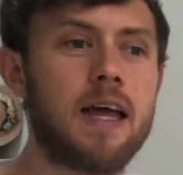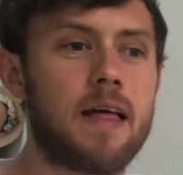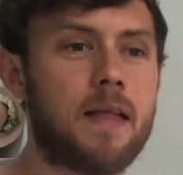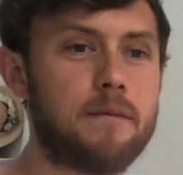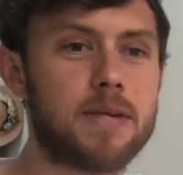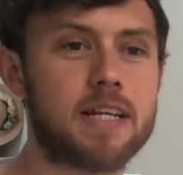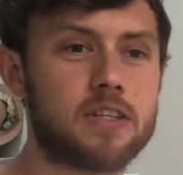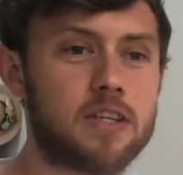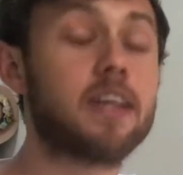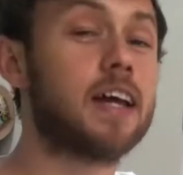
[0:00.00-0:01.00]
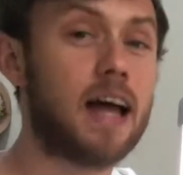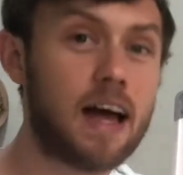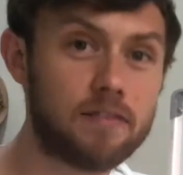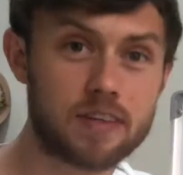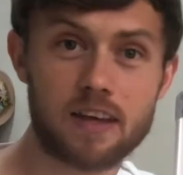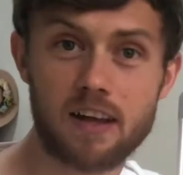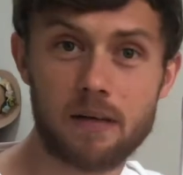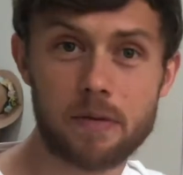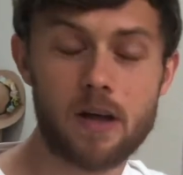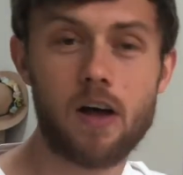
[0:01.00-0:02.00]
that means you're gonna have to get
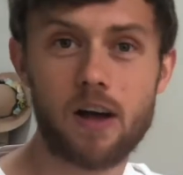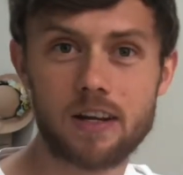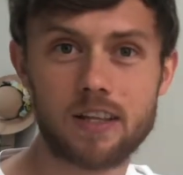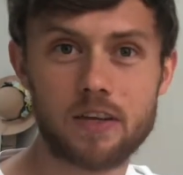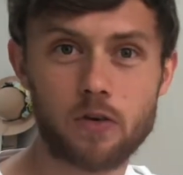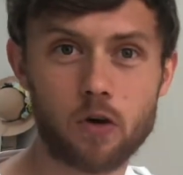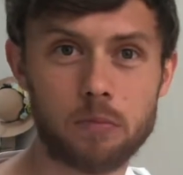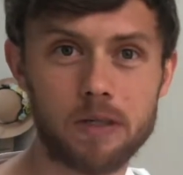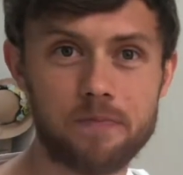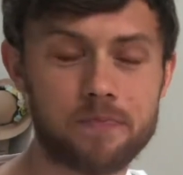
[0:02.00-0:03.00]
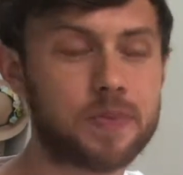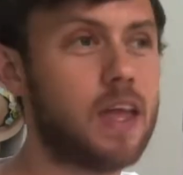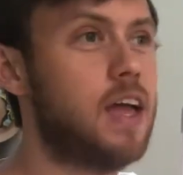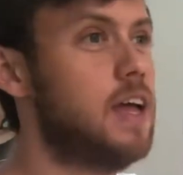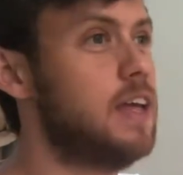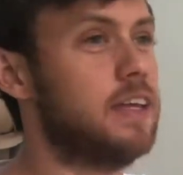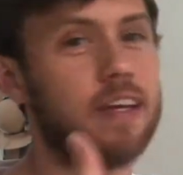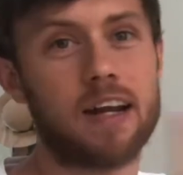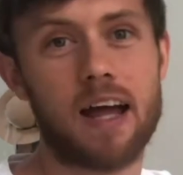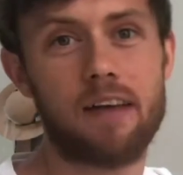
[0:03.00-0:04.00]
up earlier than normal. You're
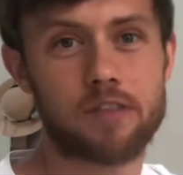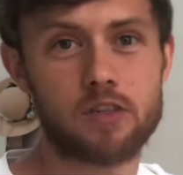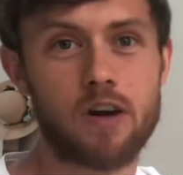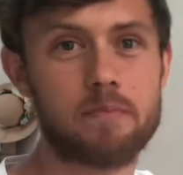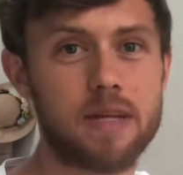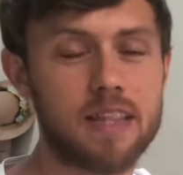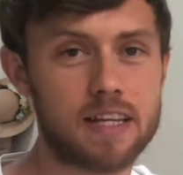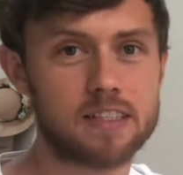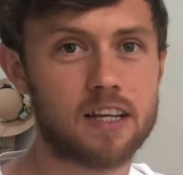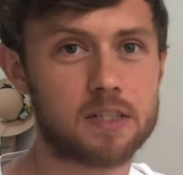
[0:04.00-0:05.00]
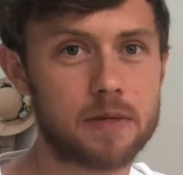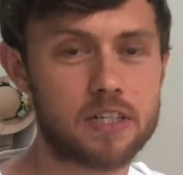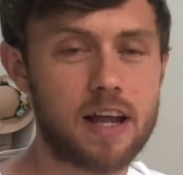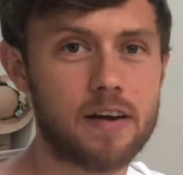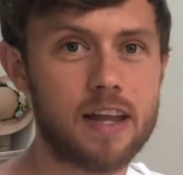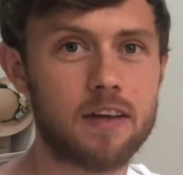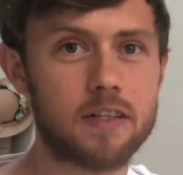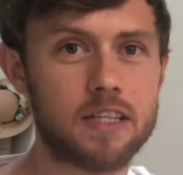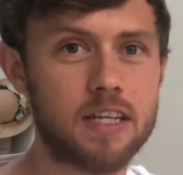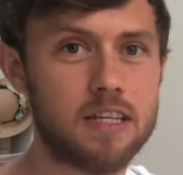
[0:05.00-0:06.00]
gonna have to try and beat that sun, especially out here
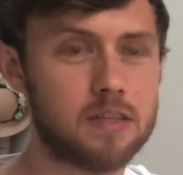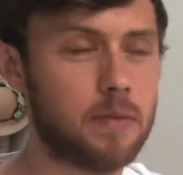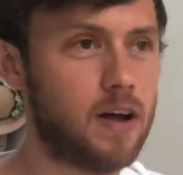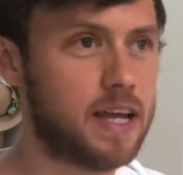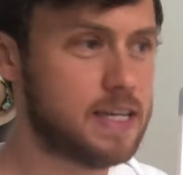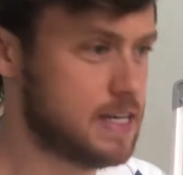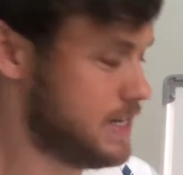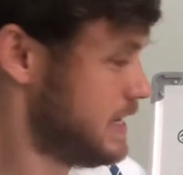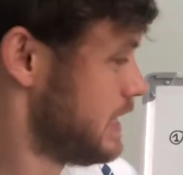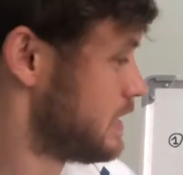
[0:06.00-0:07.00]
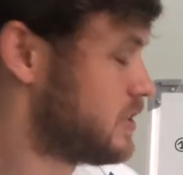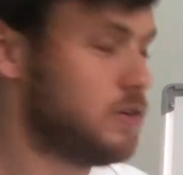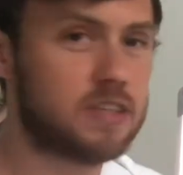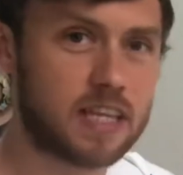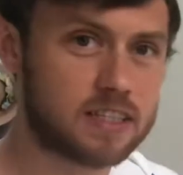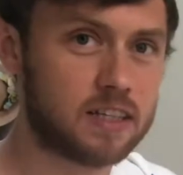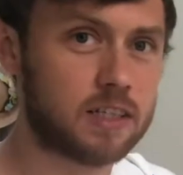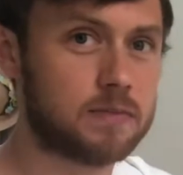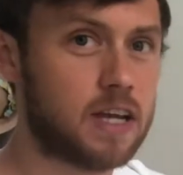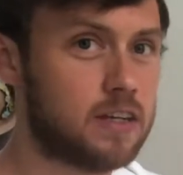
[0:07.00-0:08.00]
in Dubai. As soon as that sun
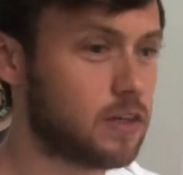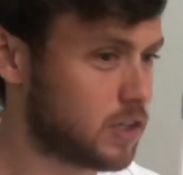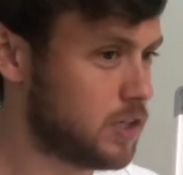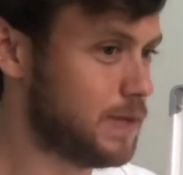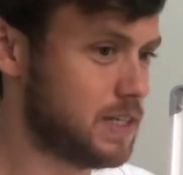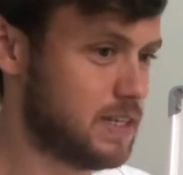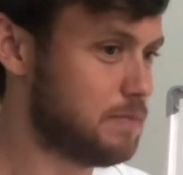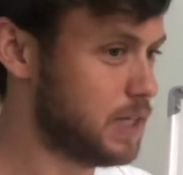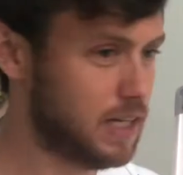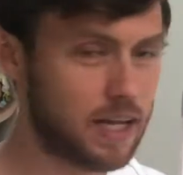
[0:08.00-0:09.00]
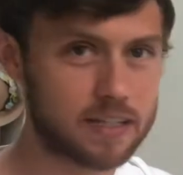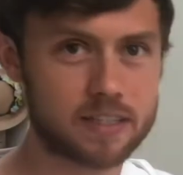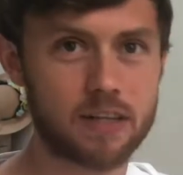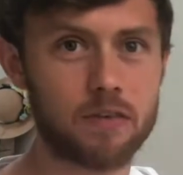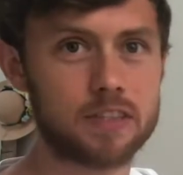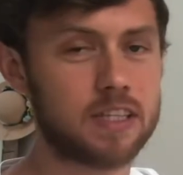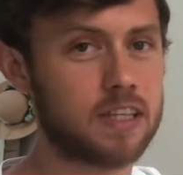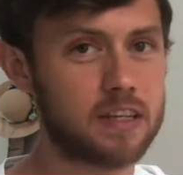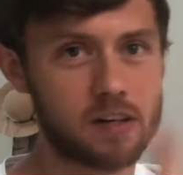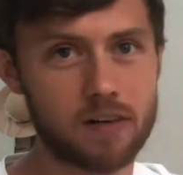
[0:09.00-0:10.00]
comes out, you've got the humidity plus obviously the
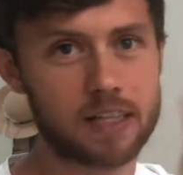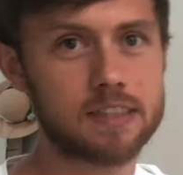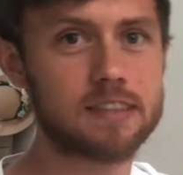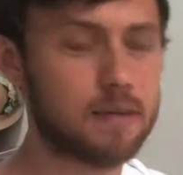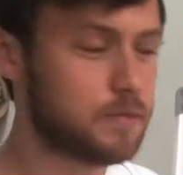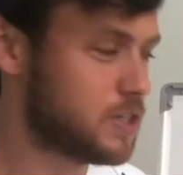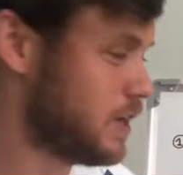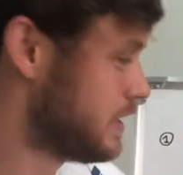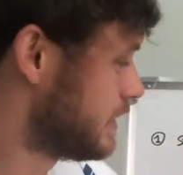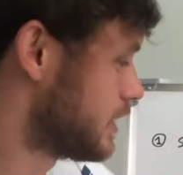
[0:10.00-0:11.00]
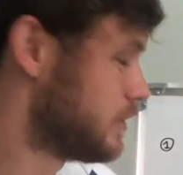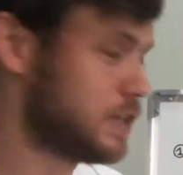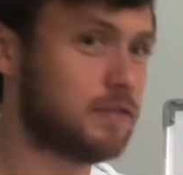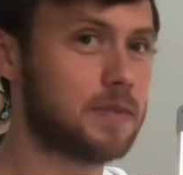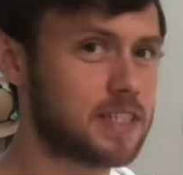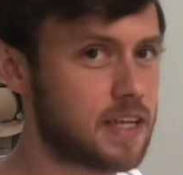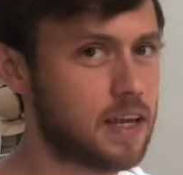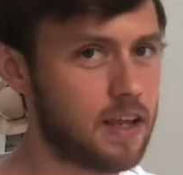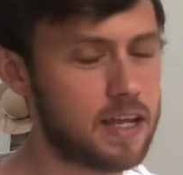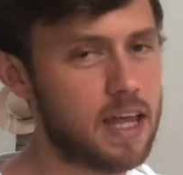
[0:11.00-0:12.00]
direct temperature increase from the
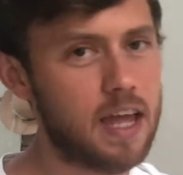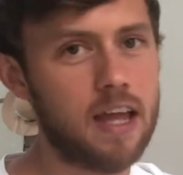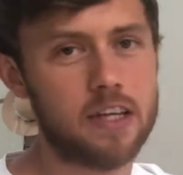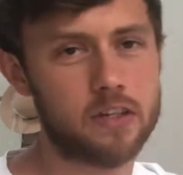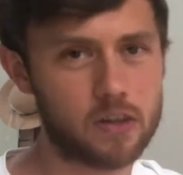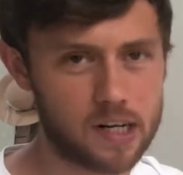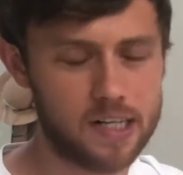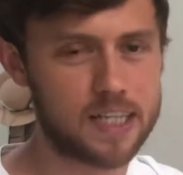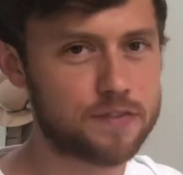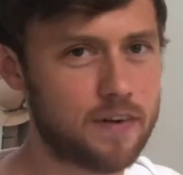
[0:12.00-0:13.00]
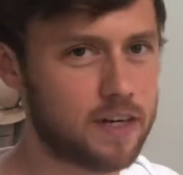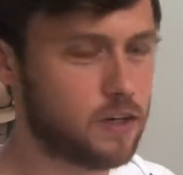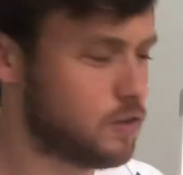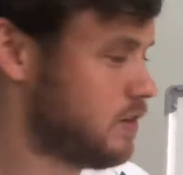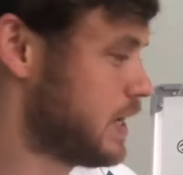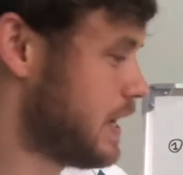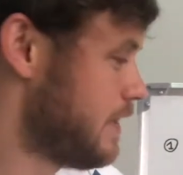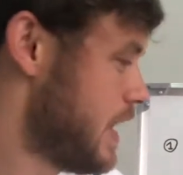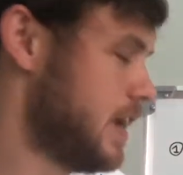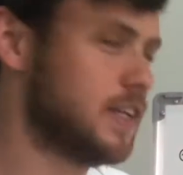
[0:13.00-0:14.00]
sunlight. You're not going to last very long running out
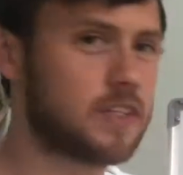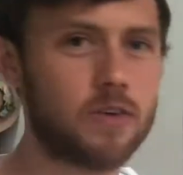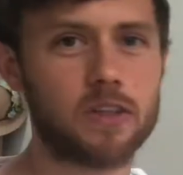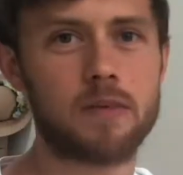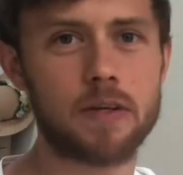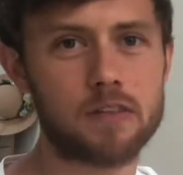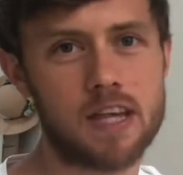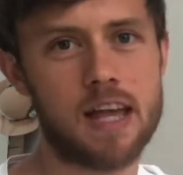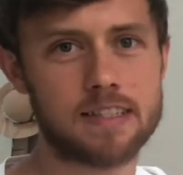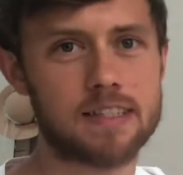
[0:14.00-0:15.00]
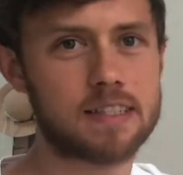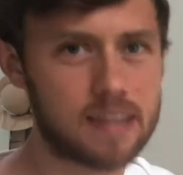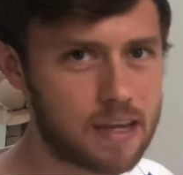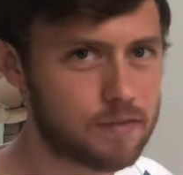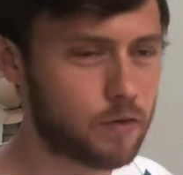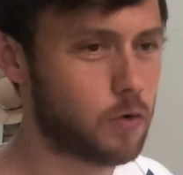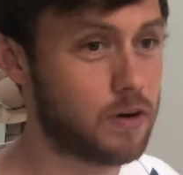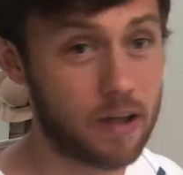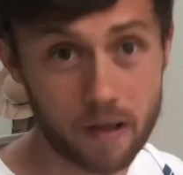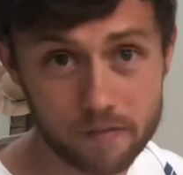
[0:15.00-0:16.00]
there, and it's not going to be obviously as safe or
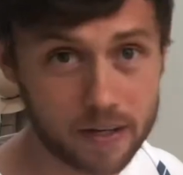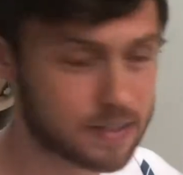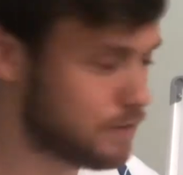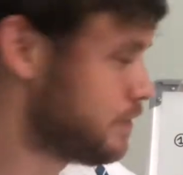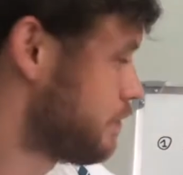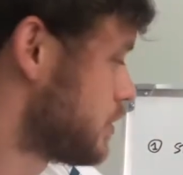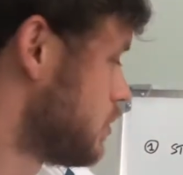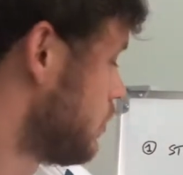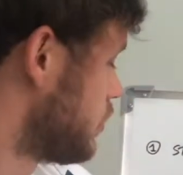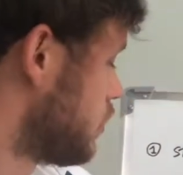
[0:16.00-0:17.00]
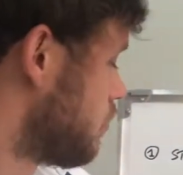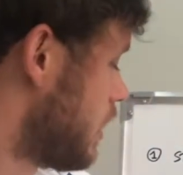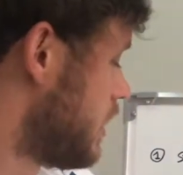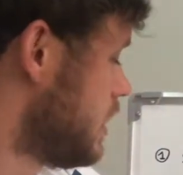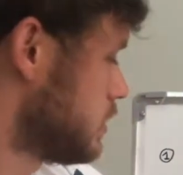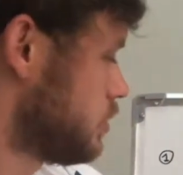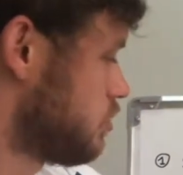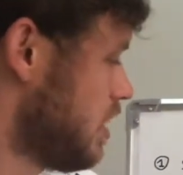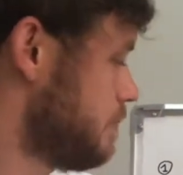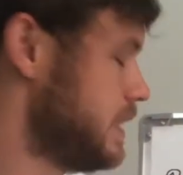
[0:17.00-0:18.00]
effective for you on your run. So
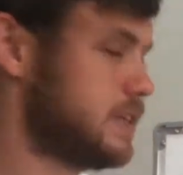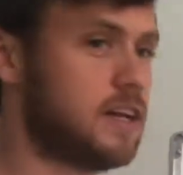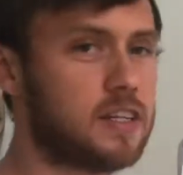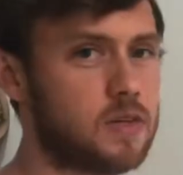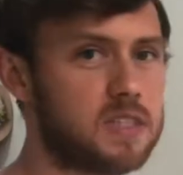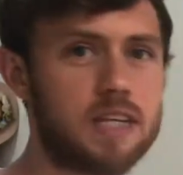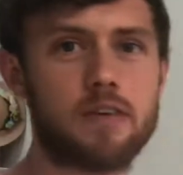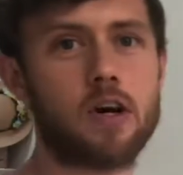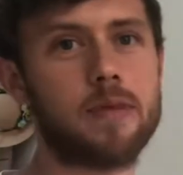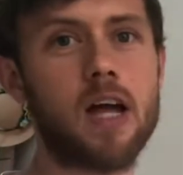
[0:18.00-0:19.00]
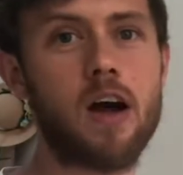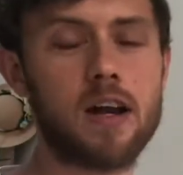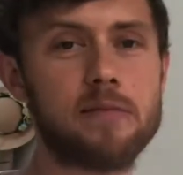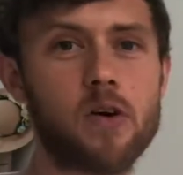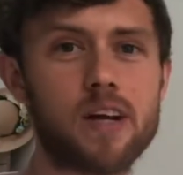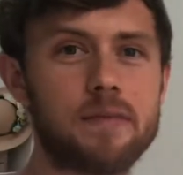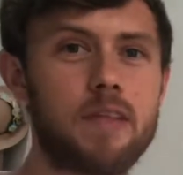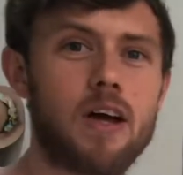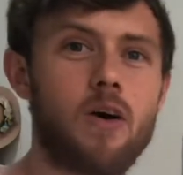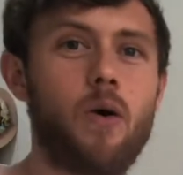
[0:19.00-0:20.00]
try and beat the sun. So it's either got to be early morning
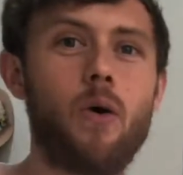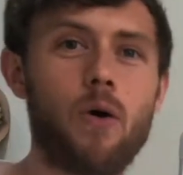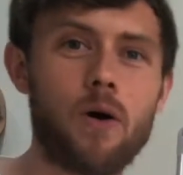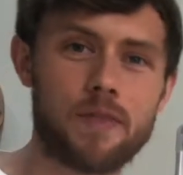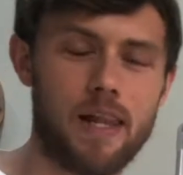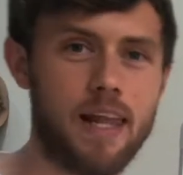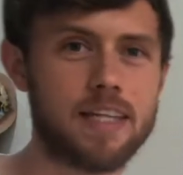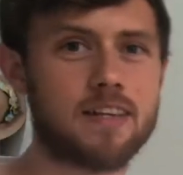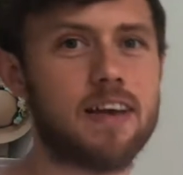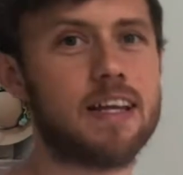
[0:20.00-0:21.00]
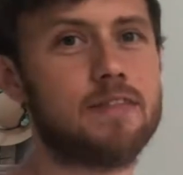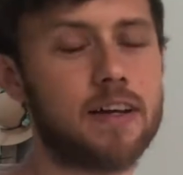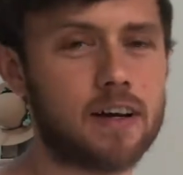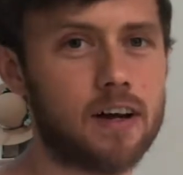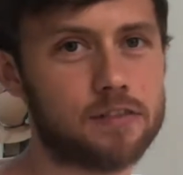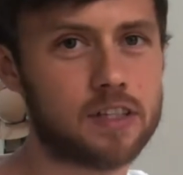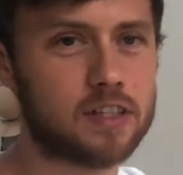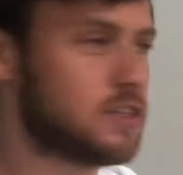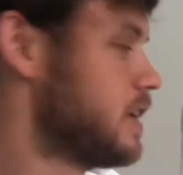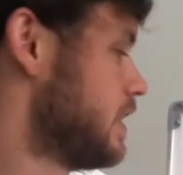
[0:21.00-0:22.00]
or later evening after the
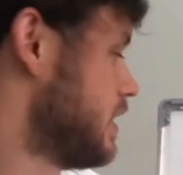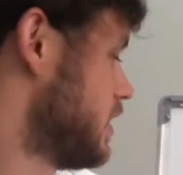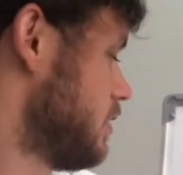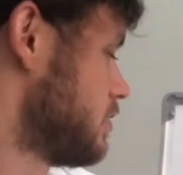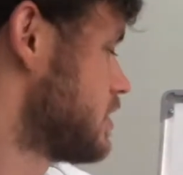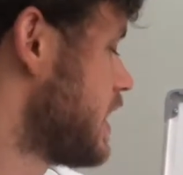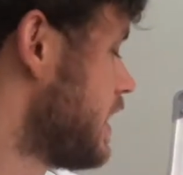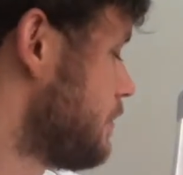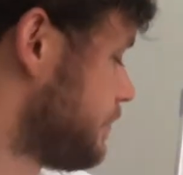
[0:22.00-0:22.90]
sun goes down.